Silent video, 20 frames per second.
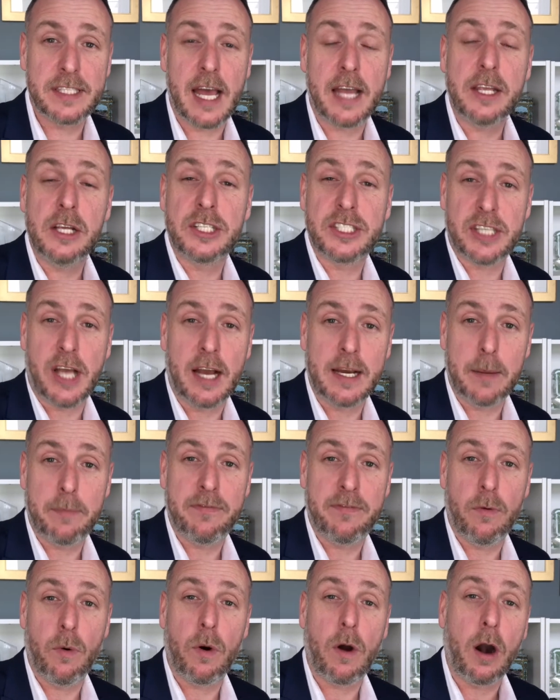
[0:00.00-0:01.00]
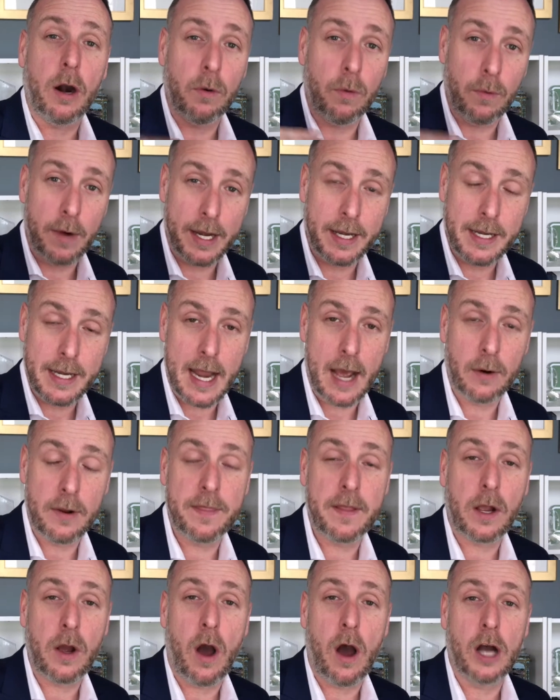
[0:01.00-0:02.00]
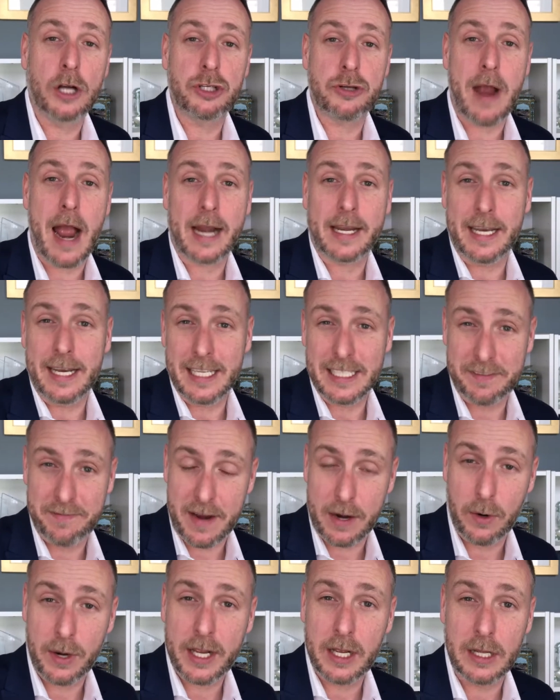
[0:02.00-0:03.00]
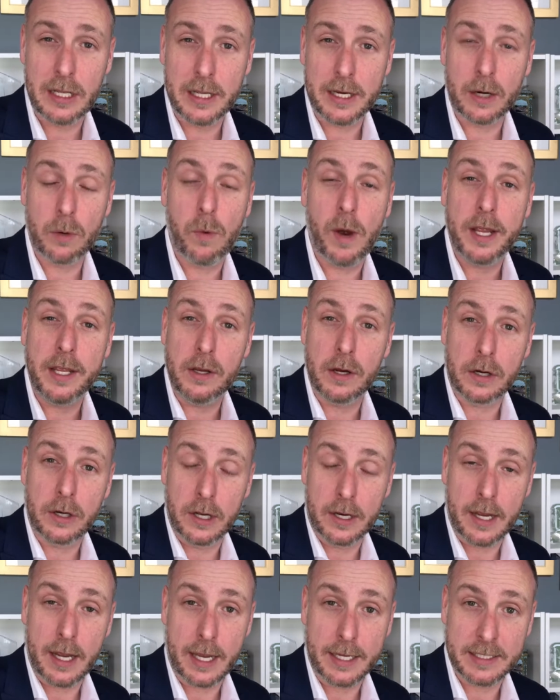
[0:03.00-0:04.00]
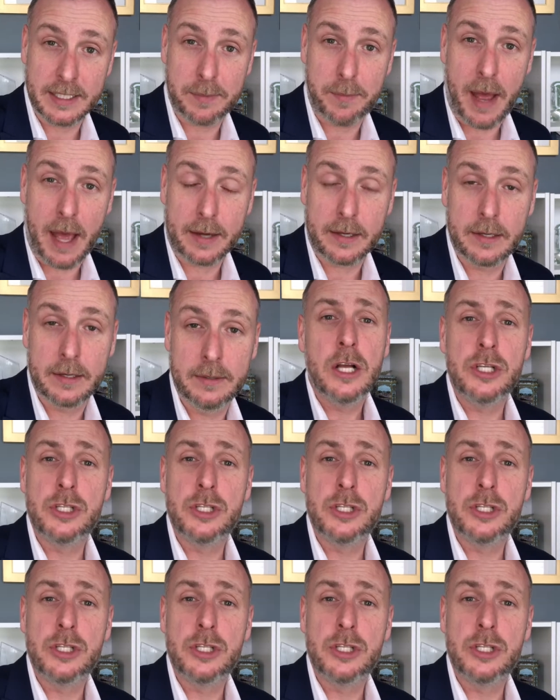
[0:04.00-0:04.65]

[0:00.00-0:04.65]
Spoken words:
that you signed up for are written down in the contract and it's very clear what you're going to expect.